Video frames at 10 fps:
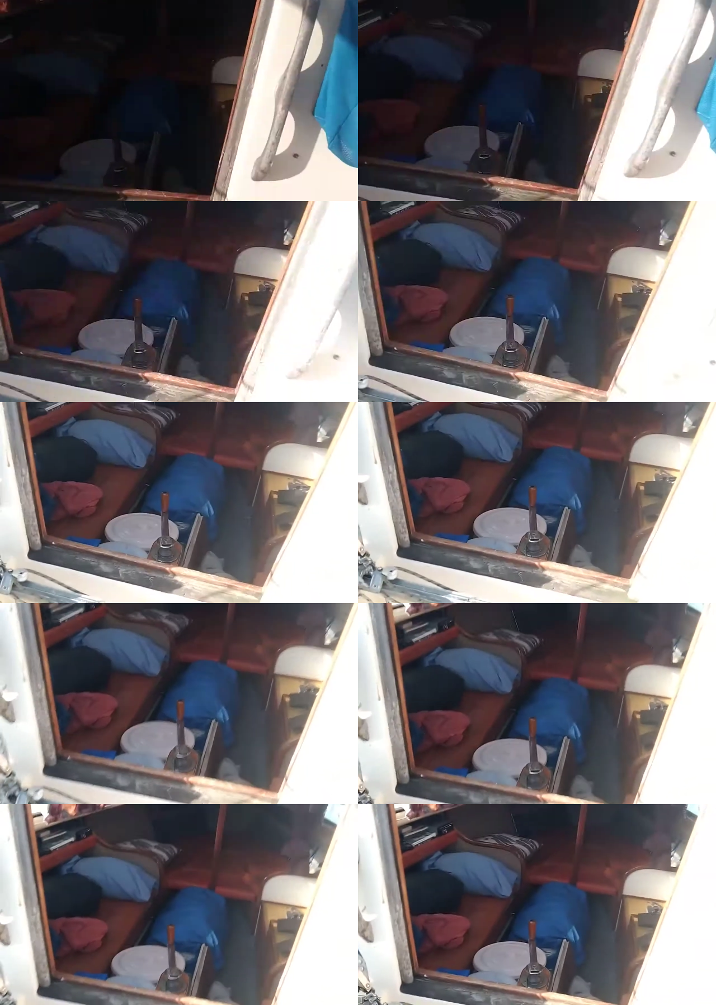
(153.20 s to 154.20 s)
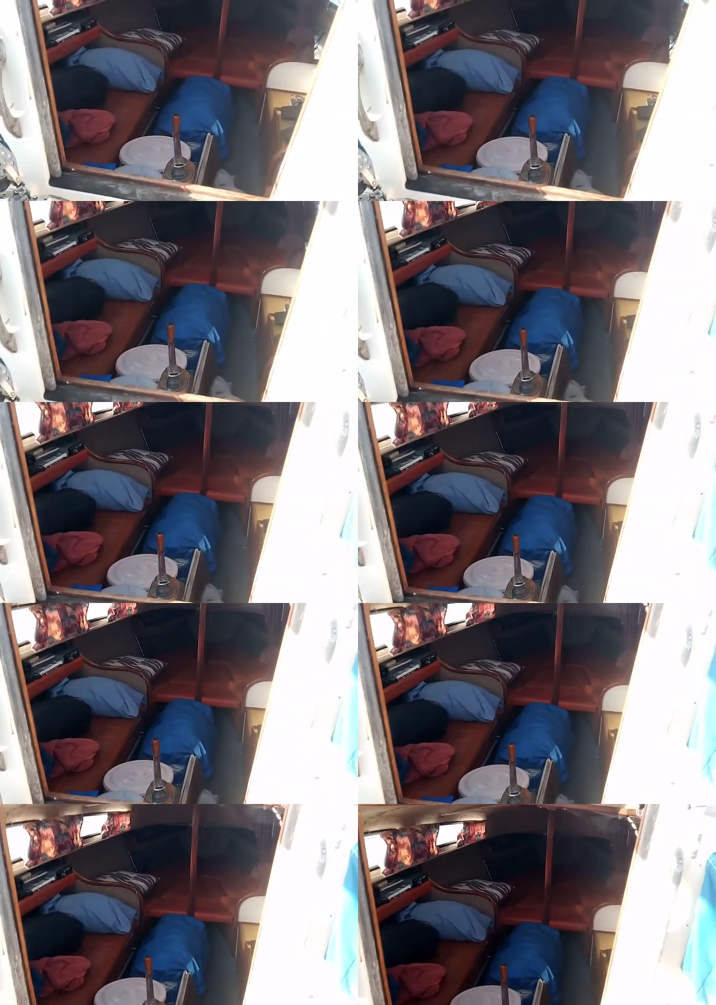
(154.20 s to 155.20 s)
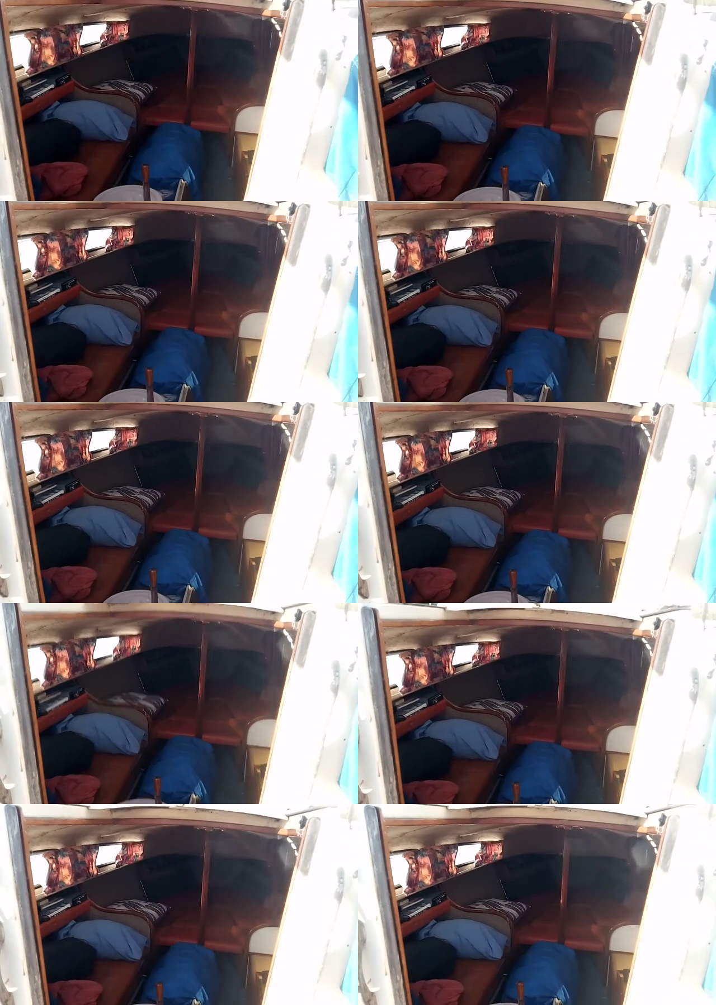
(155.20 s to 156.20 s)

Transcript: (no speaker visible)